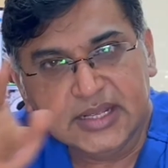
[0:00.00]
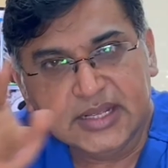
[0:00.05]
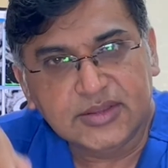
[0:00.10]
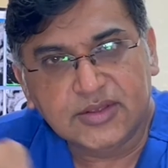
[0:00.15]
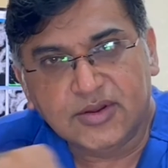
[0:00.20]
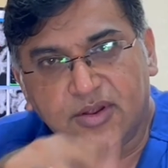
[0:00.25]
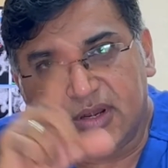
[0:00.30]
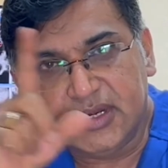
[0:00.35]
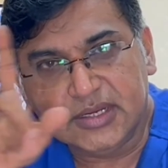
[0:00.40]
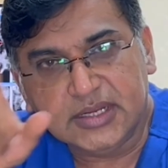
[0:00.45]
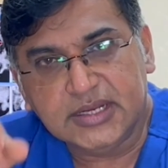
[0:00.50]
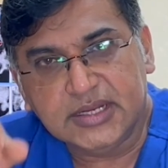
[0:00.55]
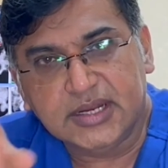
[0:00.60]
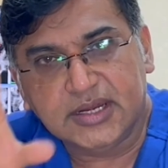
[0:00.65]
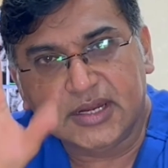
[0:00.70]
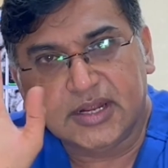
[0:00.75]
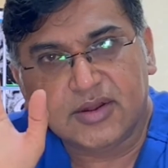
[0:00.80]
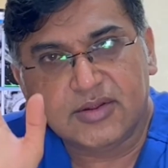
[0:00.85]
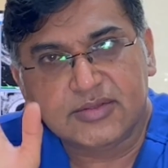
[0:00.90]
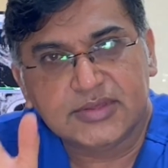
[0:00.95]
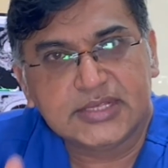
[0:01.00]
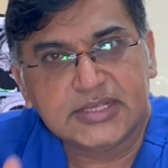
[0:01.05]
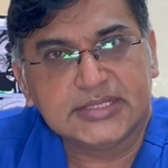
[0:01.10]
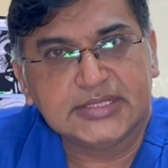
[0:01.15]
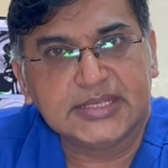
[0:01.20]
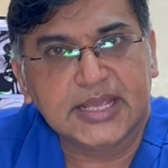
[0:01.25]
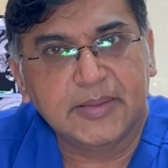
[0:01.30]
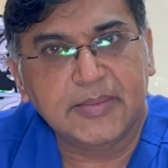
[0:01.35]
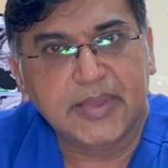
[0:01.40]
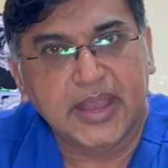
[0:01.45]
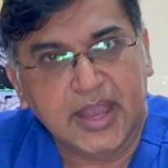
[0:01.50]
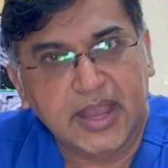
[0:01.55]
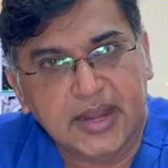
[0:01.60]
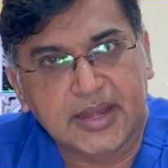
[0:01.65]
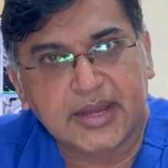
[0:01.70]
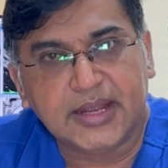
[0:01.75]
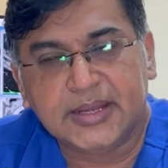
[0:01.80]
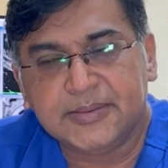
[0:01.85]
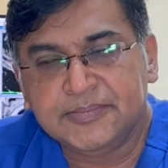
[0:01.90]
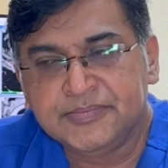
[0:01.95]
They're all in and around the same
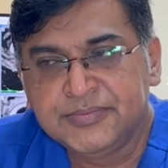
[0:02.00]
area.